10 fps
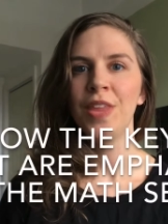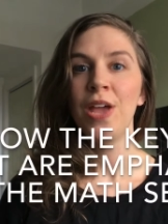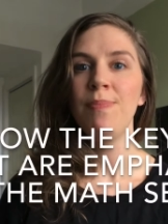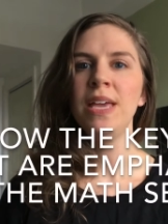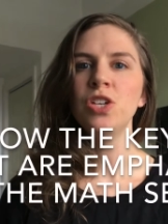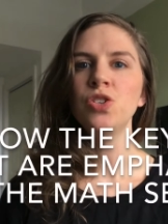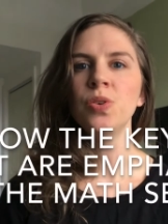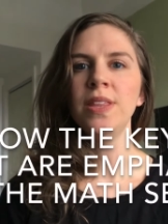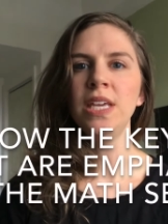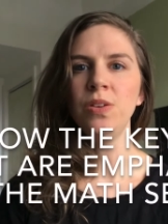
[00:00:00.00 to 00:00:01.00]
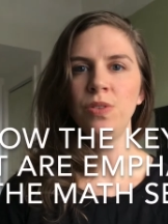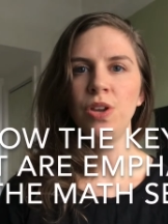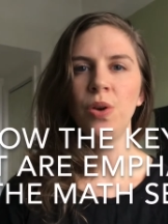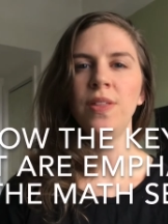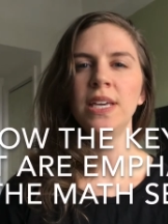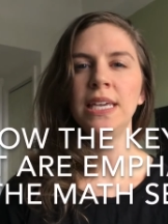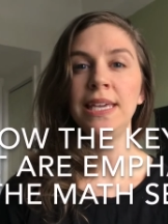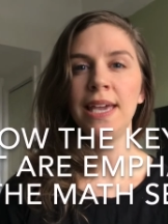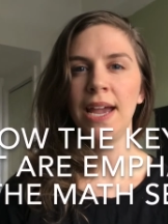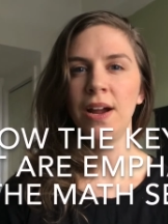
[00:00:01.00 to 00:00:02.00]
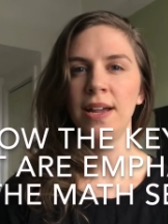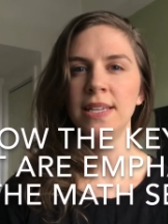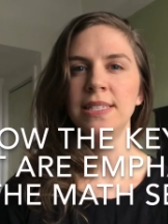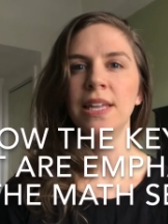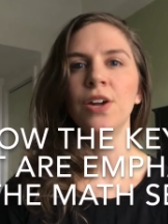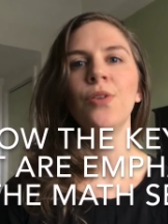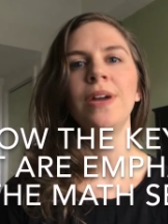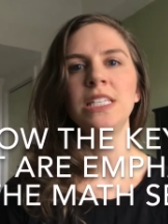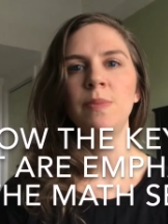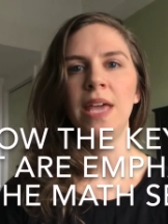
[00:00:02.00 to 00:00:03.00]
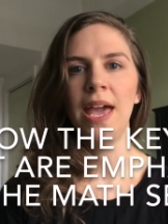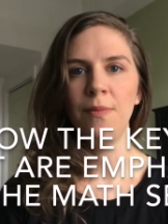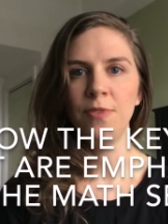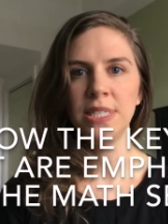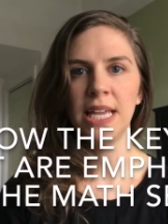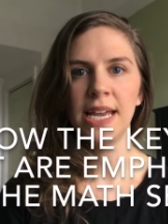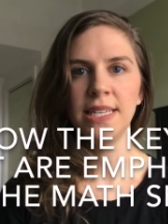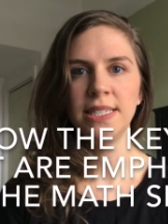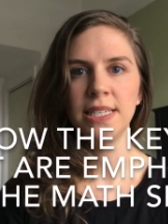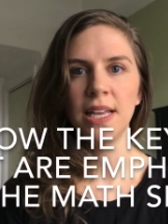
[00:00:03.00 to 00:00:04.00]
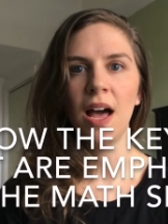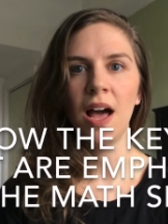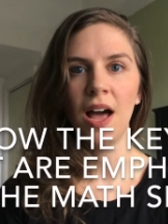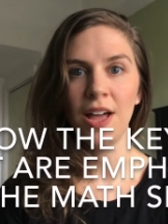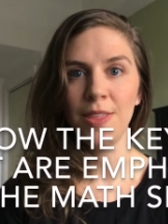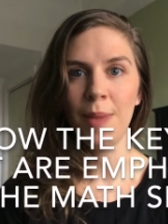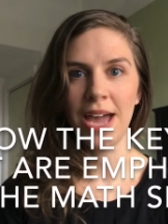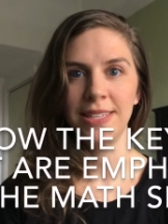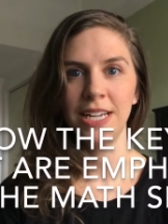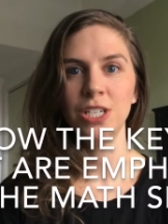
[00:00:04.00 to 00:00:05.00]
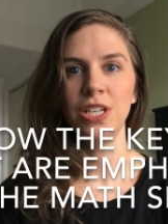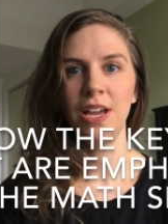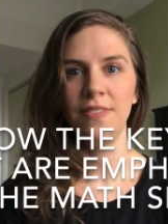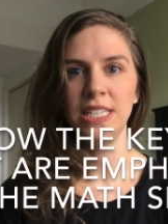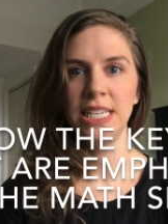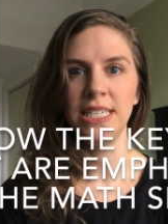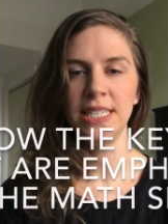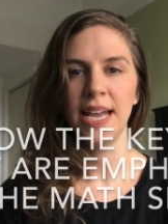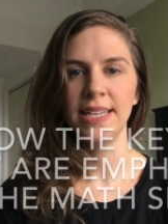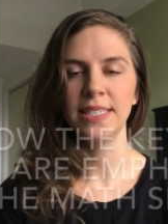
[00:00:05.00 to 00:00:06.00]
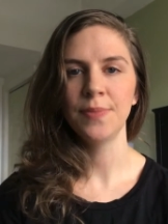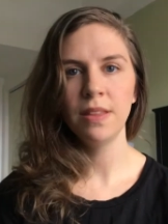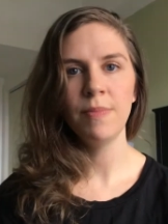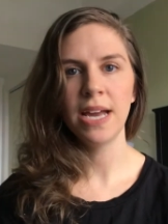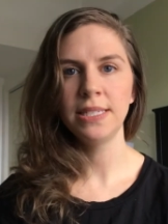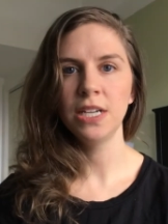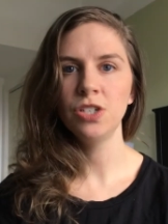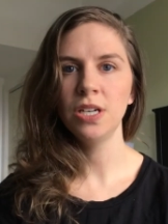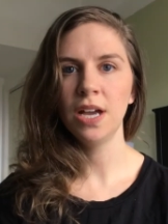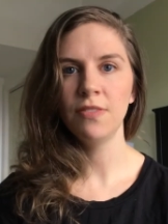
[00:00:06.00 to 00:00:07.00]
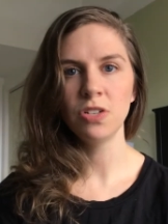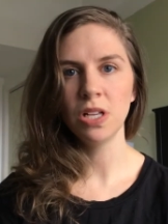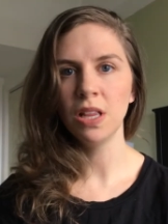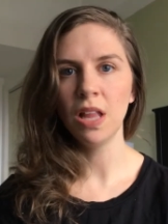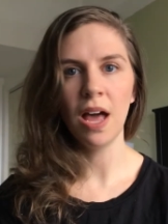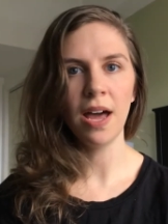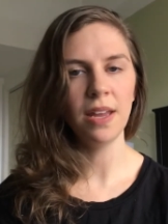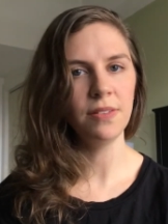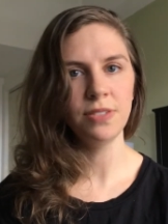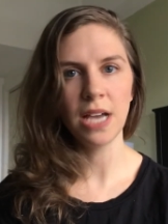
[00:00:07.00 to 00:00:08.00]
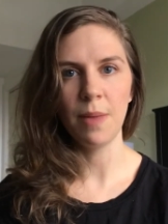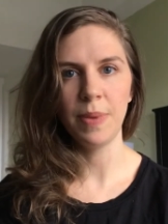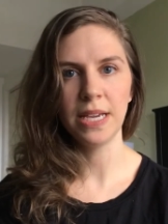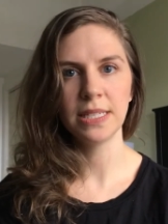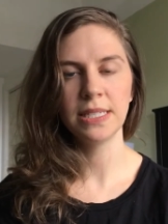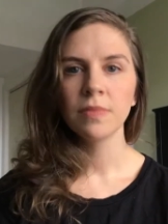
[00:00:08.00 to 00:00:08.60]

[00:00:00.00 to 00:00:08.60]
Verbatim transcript: make sure that you know the key areas that are going to be emphasized on the math section of the TEAS test. The math section covers a lot of topics.